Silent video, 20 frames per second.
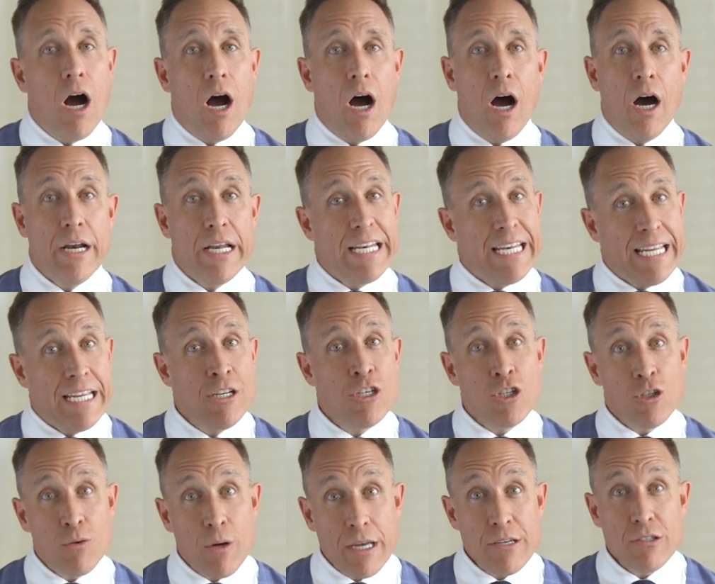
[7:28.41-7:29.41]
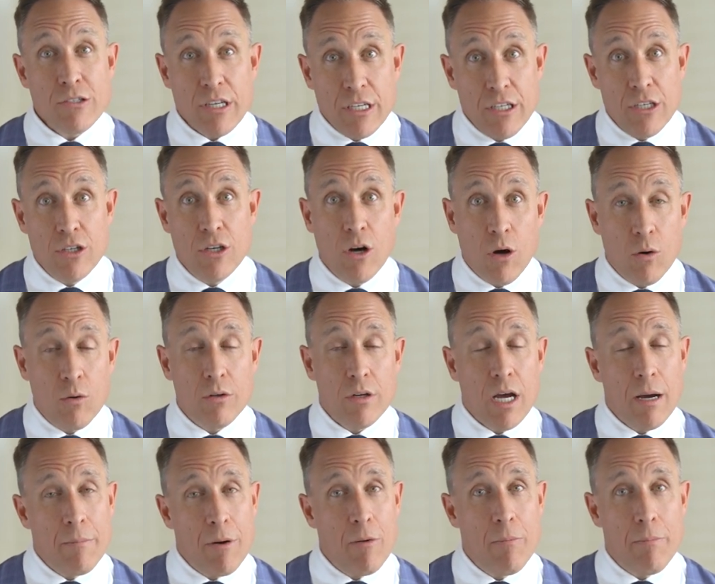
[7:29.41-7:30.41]
On an interesting note
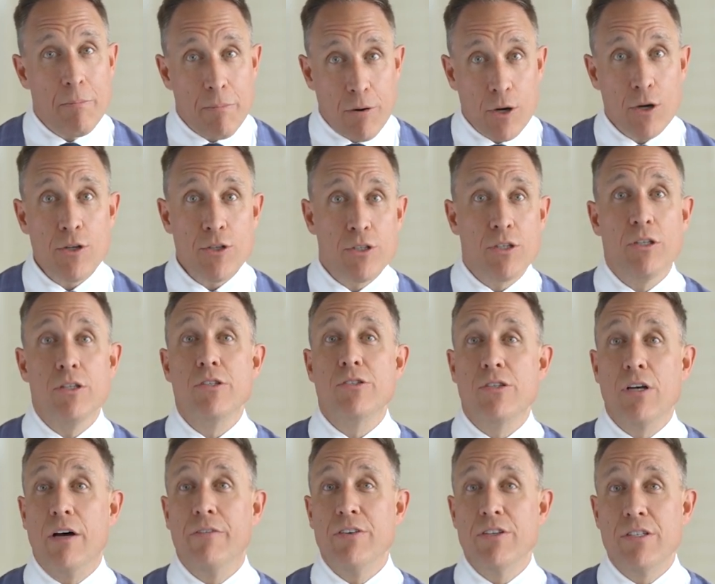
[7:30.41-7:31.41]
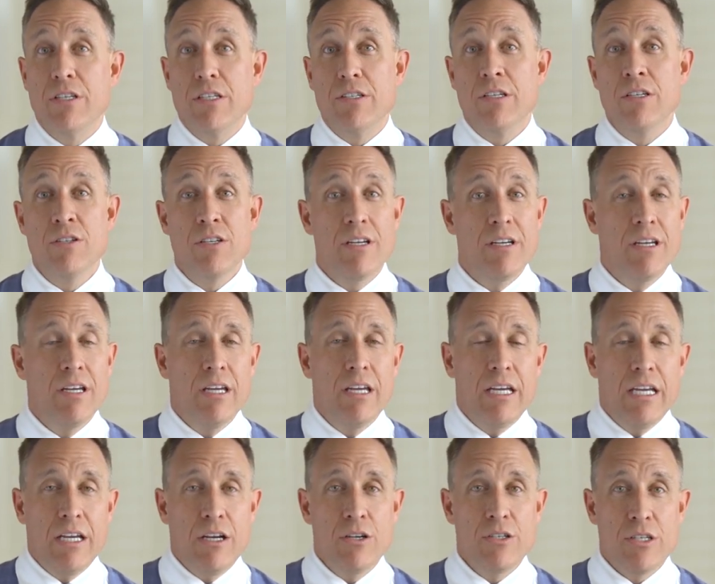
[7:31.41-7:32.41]
about personal insolvencies,
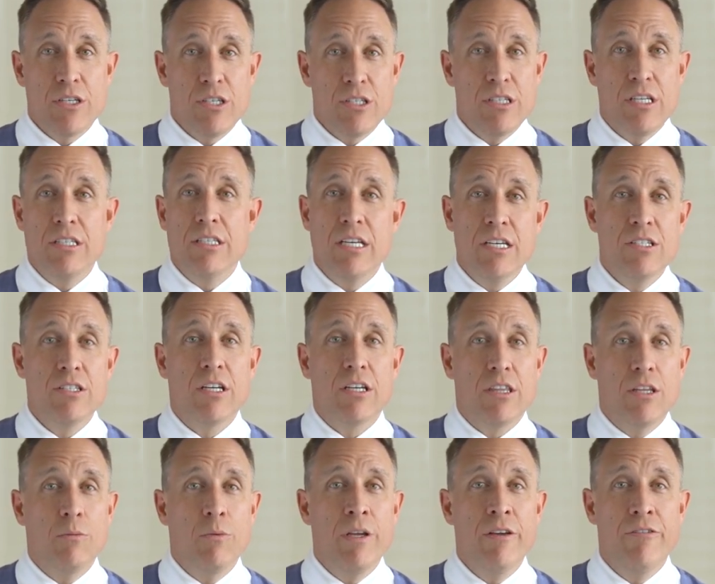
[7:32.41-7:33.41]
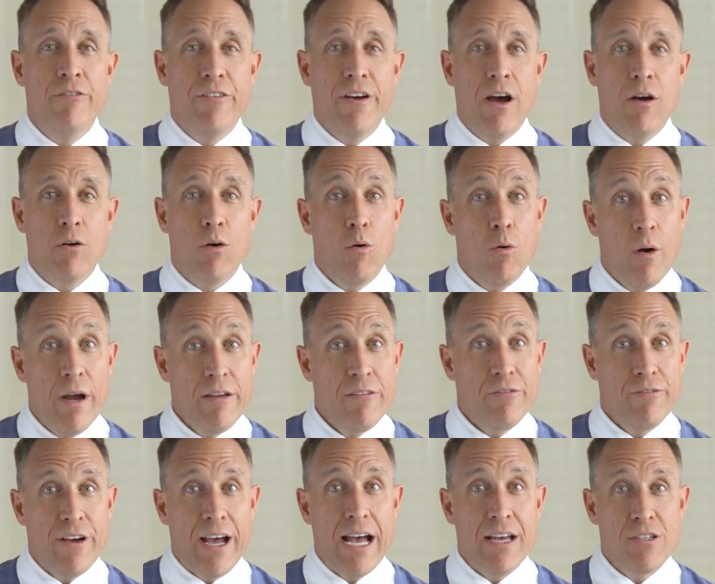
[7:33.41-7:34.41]
here's a statistic that we found quite
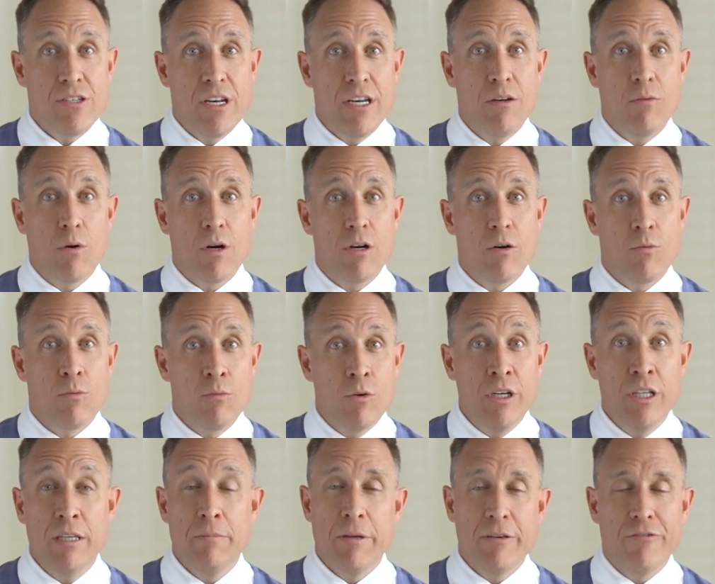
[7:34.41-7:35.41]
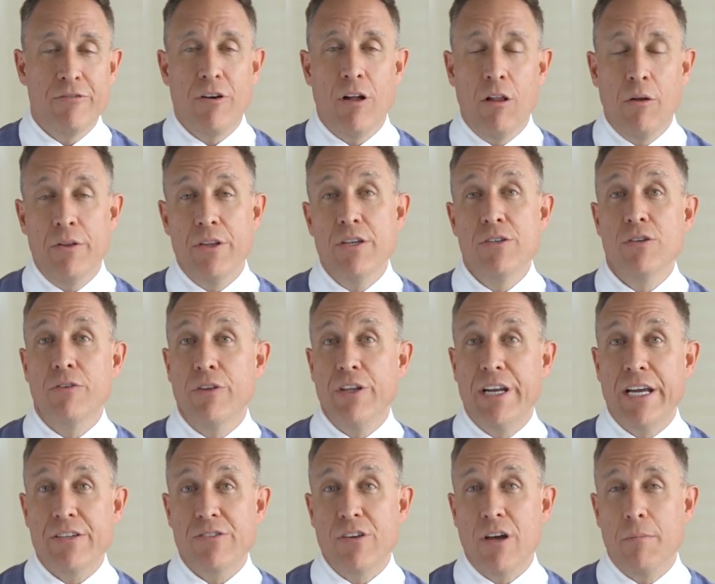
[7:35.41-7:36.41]
fascinating. We're going to really be following this over the
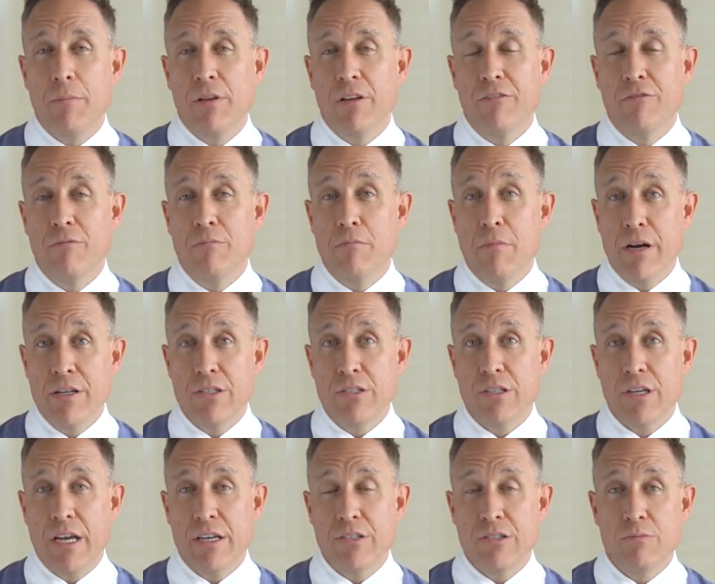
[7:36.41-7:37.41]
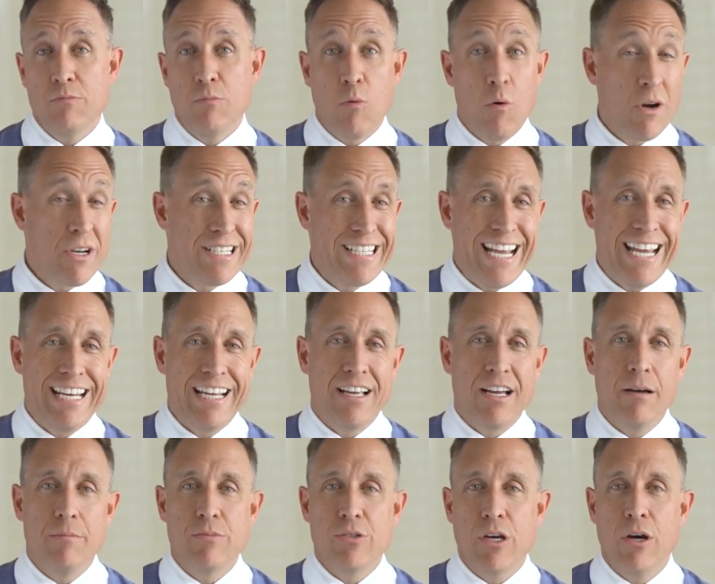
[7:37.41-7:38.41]
next couple of months as more data
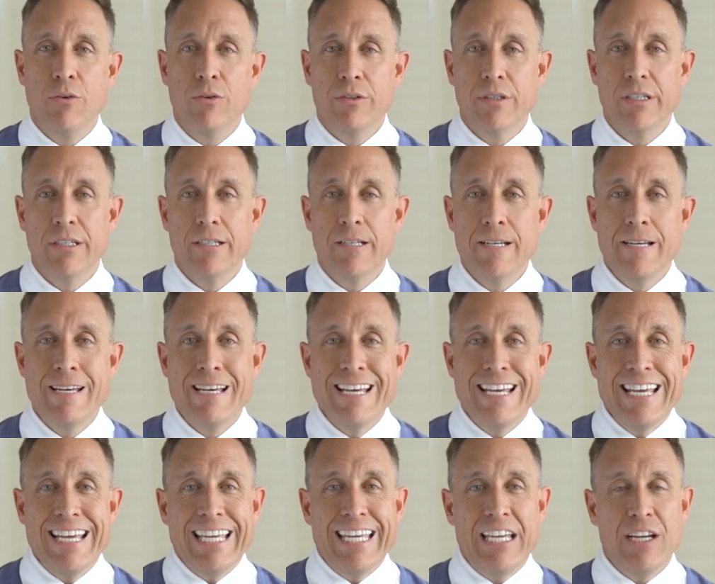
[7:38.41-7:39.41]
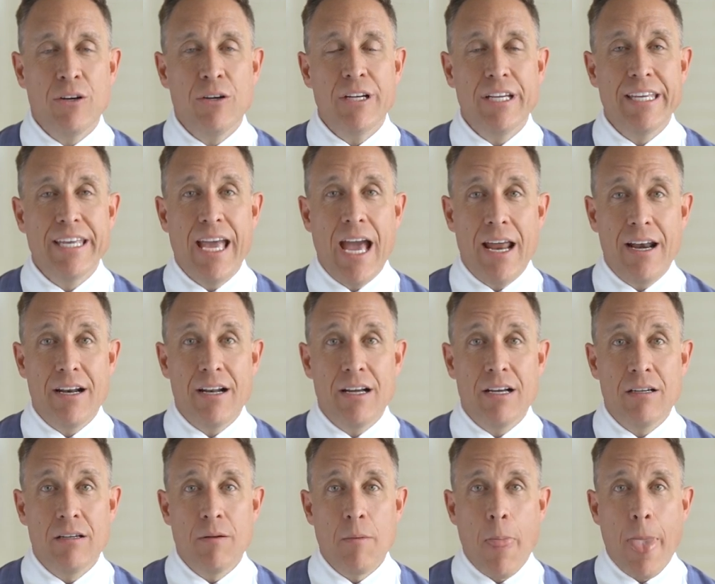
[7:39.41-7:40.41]
comes out. Here in
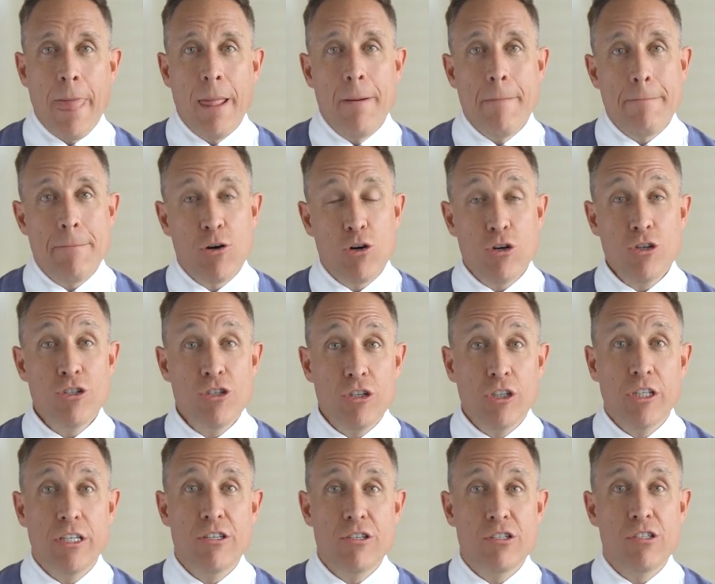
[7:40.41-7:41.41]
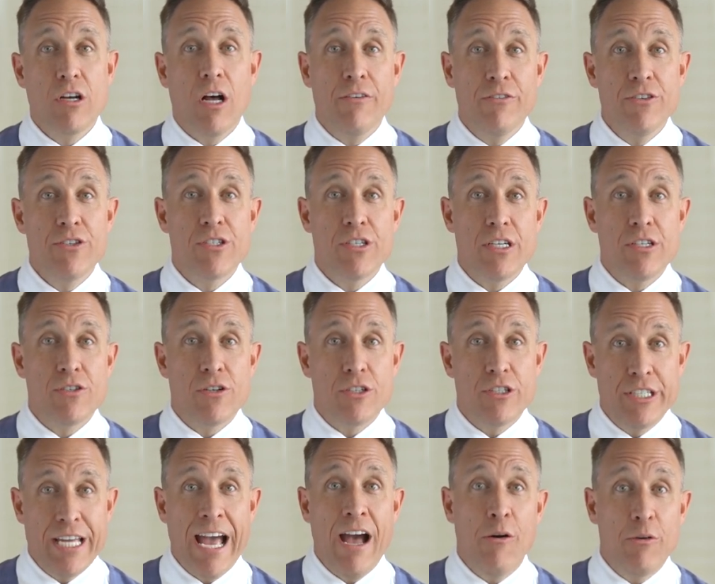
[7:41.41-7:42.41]
Canada, personal insolvencies are
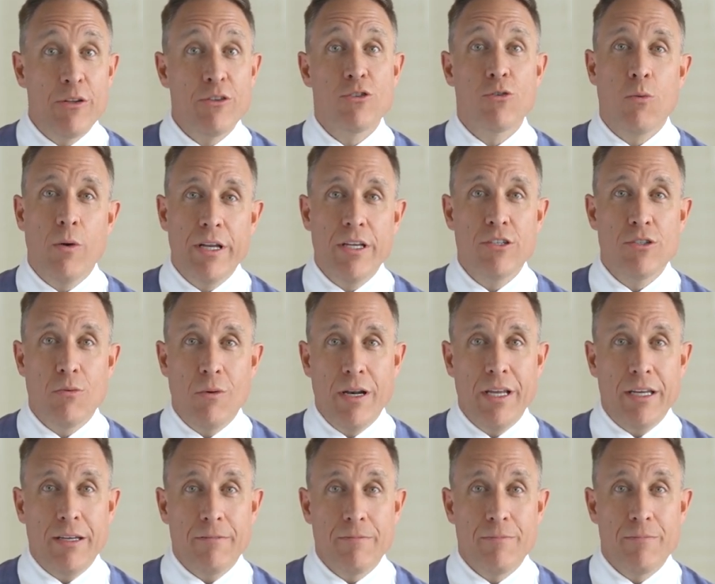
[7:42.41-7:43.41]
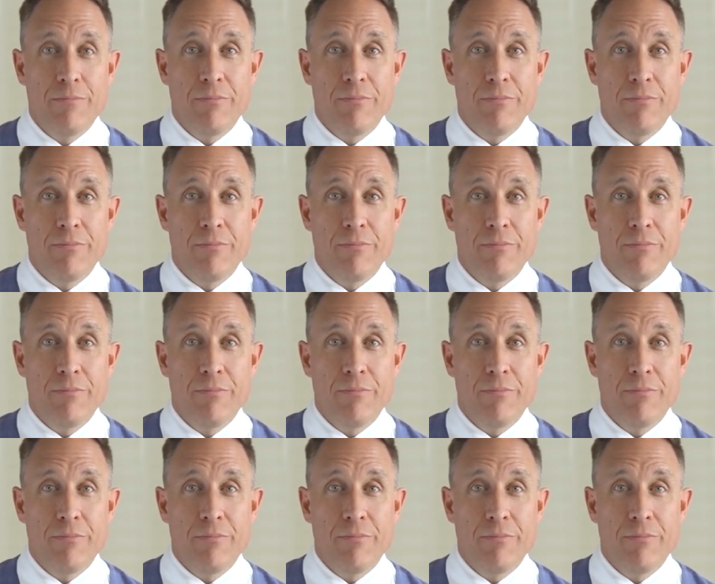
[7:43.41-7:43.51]
down in 2020.